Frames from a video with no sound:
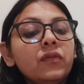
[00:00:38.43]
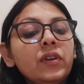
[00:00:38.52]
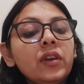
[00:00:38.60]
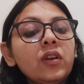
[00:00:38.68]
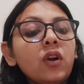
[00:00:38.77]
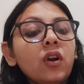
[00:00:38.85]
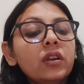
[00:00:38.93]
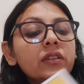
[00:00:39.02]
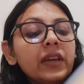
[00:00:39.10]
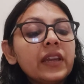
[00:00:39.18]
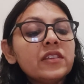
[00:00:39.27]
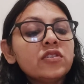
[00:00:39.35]
We
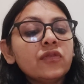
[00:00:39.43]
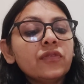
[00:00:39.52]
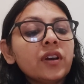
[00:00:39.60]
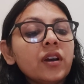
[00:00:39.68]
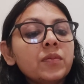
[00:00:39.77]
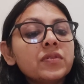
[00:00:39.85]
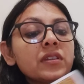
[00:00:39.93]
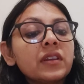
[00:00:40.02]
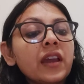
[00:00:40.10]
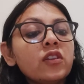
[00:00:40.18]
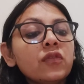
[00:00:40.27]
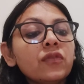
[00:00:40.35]
got Ace of Cups, the
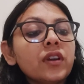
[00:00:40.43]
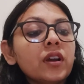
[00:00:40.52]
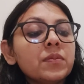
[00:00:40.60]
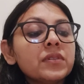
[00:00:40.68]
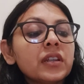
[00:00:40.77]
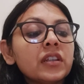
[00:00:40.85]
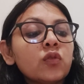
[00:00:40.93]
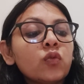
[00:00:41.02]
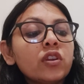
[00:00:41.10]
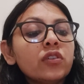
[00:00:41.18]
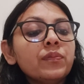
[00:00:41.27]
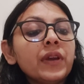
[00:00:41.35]
Nine of Cups, and the
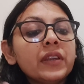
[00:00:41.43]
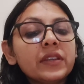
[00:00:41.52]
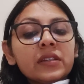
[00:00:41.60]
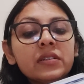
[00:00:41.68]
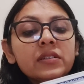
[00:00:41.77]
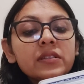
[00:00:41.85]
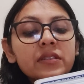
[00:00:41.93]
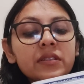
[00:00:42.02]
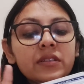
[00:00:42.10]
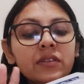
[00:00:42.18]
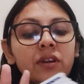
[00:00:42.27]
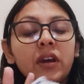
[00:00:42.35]
Queen of
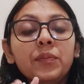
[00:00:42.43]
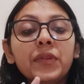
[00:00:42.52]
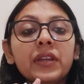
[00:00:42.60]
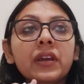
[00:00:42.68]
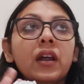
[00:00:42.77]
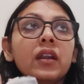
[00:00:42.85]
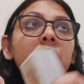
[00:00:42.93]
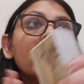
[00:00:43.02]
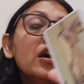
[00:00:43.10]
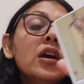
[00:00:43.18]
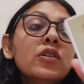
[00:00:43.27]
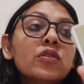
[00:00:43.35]
Pentacles, Hermit card.
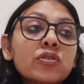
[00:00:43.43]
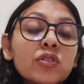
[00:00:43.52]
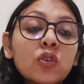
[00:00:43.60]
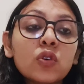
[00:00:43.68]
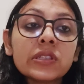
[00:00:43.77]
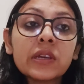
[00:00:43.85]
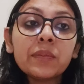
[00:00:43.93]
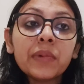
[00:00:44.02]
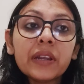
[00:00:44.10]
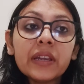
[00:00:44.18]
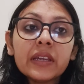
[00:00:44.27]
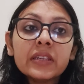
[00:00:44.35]
So
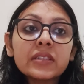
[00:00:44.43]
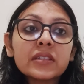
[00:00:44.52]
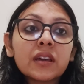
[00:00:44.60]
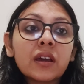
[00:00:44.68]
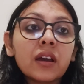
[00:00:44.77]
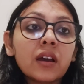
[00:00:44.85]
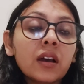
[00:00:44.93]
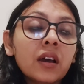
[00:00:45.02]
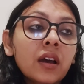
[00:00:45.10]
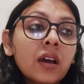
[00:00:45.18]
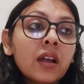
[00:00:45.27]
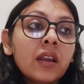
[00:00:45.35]
somebody is
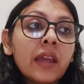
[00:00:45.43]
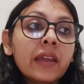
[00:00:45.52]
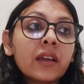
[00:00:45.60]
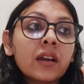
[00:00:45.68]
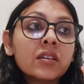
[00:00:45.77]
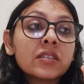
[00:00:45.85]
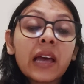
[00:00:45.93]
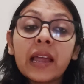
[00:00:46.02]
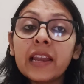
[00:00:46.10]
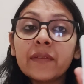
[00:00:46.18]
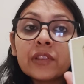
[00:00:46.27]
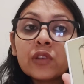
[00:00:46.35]

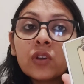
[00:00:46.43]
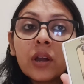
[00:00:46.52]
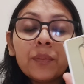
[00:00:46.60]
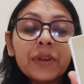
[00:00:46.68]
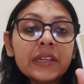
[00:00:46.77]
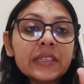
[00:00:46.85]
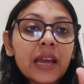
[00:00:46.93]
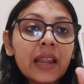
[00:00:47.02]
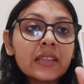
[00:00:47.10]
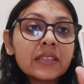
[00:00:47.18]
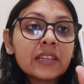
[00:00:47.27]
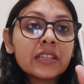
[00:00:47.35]
silent with you, complete
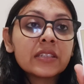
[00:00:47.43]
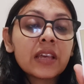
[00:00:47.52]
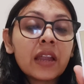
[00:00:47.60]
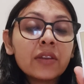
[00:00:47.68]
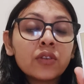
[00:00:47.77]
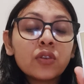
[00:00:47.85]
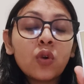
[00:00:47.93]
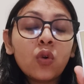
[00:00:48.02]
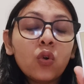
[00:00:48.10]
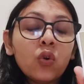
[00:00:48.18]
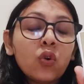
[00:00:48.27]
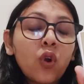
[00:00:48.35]
silence. There is
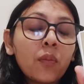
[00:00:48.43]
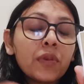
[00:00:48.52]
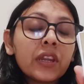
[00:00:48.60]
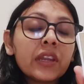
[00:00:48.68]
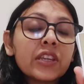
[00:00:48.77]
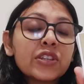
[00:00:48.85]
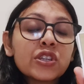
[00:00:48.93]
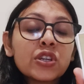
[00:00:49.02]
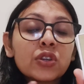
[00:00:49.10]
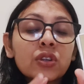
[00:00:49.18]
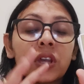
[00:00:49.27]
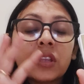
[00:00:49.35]
no
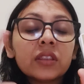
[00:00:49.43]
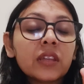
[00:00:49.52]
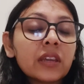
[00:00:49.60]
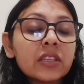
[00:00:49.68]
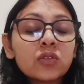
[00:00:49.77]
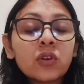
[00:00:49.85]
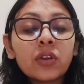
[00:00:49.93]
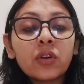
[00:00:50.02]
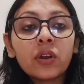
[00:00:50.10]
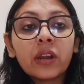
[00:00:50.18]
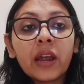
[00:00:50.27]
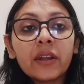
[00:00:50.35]
communication, nothing is going
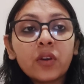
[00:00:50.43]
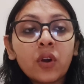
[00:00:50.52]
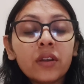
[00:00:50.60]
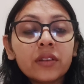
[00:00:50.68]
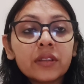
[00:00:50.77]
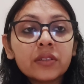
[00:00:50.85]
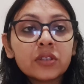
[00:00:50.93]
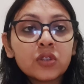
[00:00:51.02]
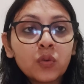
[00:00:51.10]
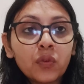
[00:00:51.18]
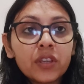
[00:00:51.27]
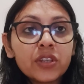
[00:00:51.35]
on at all in the
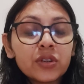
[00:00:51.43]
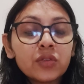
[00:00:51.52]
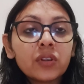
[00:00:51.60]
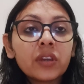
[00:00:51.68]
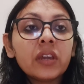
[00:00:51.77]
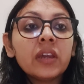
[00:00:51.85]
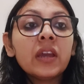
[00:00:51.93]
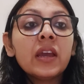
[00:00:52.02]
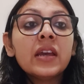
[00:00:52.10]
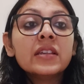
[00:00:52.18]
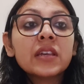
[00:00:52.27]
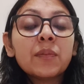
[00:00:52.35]
situation, okay?
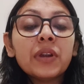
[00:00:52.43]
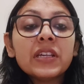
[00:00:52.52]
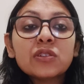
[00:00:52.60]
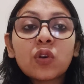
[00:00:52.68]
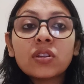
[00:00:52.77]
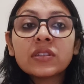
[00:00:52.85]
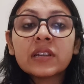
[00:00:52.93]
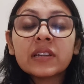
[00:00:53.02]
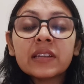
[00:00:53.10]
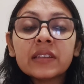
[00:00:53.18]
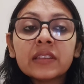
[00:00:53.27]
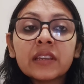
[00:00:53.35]
Somebody is
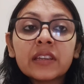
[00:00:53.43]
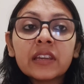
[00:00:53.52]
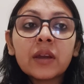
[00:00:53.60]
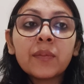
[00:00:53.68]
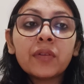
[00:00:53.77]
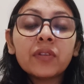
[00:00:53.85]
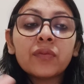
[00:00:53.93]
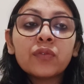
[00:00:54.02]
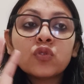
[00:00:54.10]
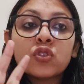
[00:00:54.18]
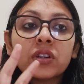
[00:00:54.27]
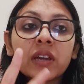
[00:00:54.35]
constantly thinking about the
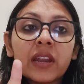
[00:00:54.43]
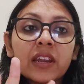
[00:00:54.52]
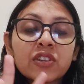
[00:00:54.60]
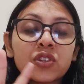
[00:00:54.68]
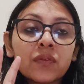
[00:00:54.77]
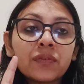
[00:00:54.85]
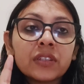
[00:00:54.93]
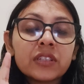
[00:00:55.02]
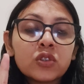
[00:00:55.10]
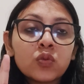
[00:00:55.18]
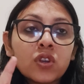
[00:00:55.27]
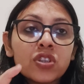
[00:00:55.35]
future direction of the
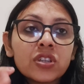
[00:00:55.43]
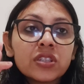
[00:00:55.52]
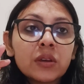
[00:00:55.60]
situation.